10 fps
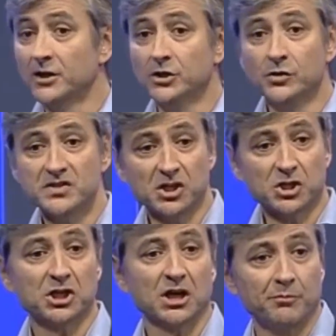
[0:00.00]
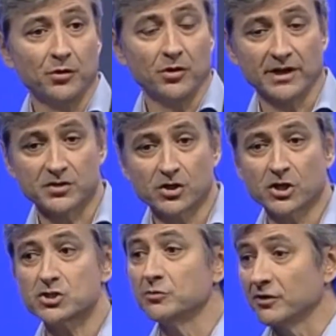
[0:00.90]
using SharePoint as a
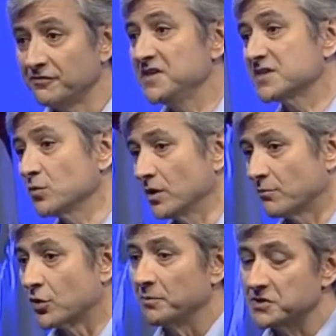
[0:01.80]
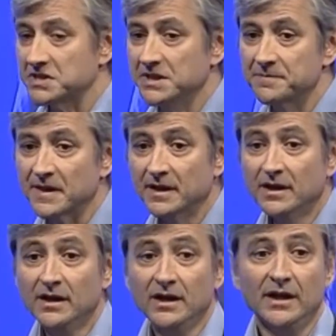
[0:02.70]
customer-facing web property
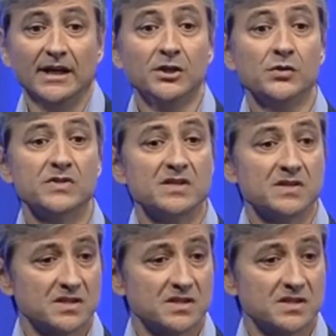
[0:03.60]
and using